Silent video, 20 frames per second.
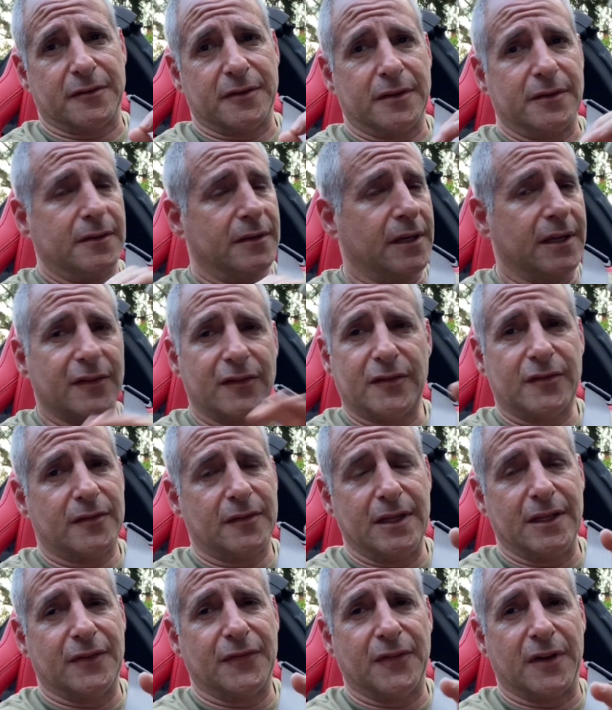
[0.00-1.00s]
It's
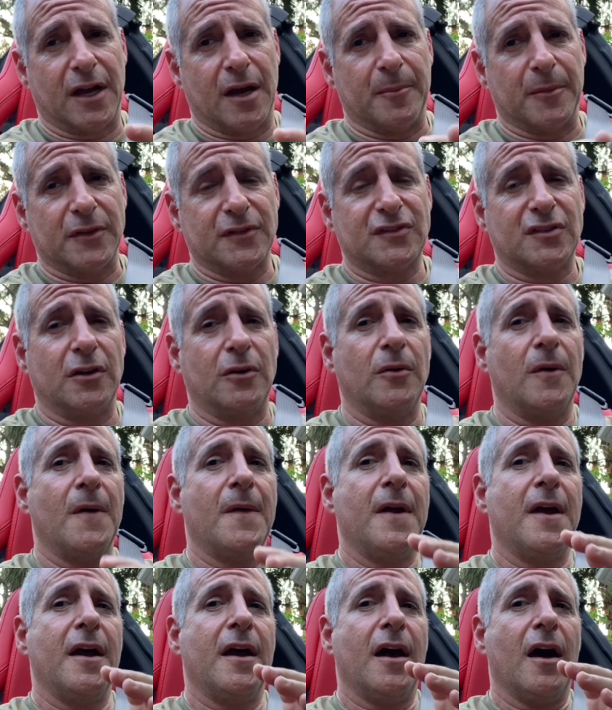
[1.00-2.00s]
phenomenal. So
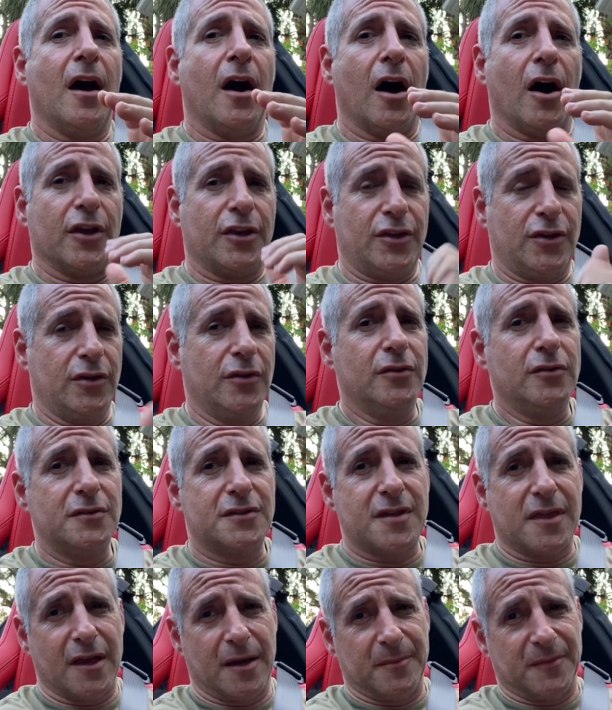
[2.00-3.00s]
a huge
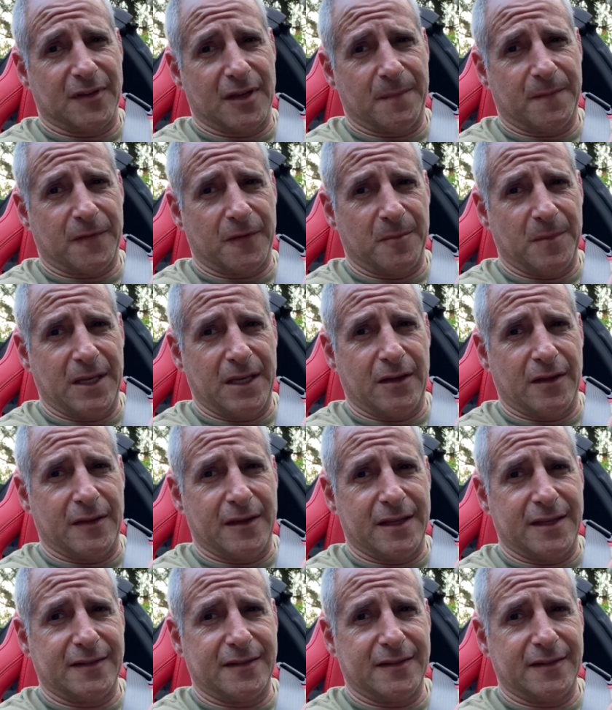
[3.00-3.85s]
thumbs up from me on this.